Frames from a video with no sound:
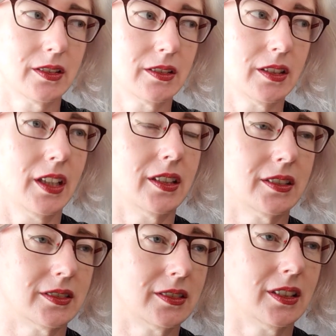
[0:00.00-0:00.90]

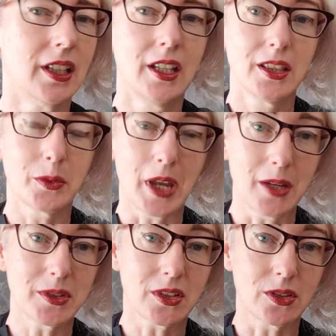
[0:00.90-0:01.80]
the way I
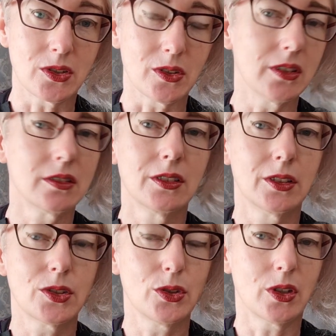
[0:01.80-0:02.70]
was going to do it,
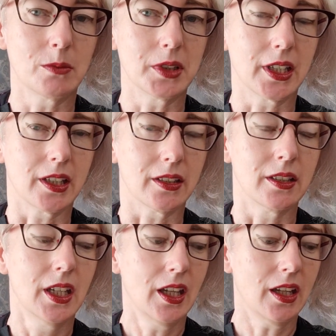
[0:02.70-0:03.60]
too complicated.
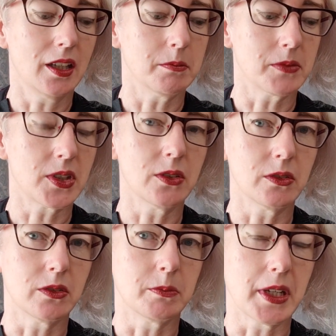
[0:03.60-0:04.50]

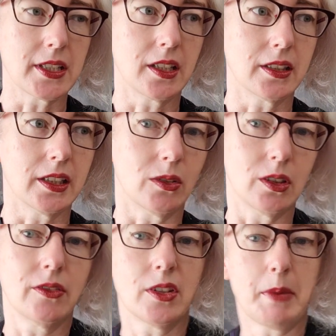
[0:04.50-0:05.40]
So basically all
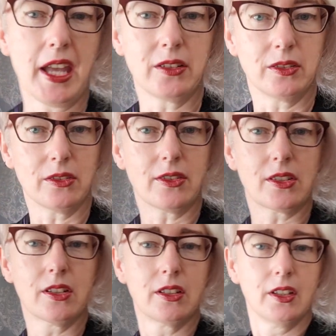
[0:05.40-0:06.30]
of the
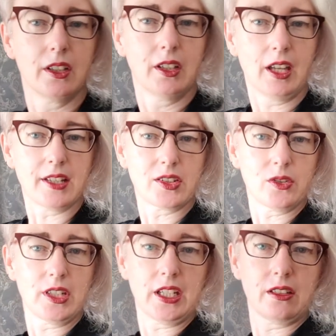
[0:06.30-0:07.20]
panels are
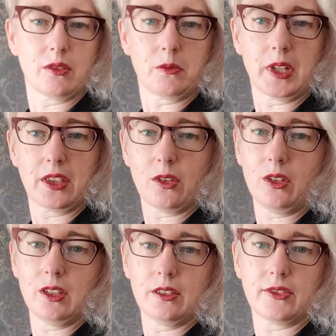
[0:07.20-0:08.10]
sewn in with
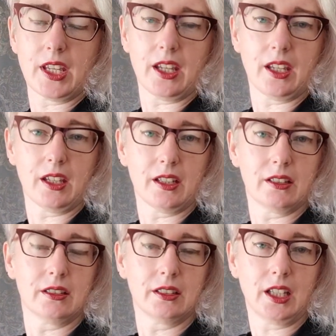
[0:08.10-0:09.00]
all of
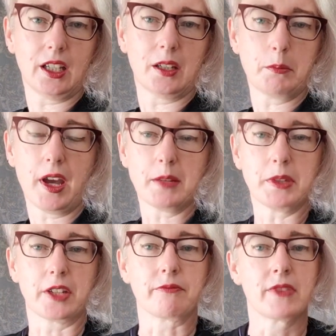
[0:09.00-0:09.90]
their
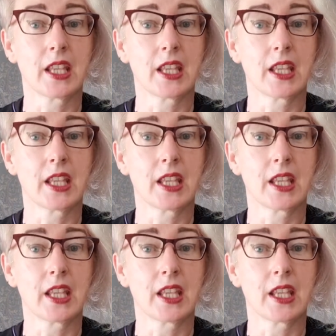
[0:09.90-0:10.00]
piping.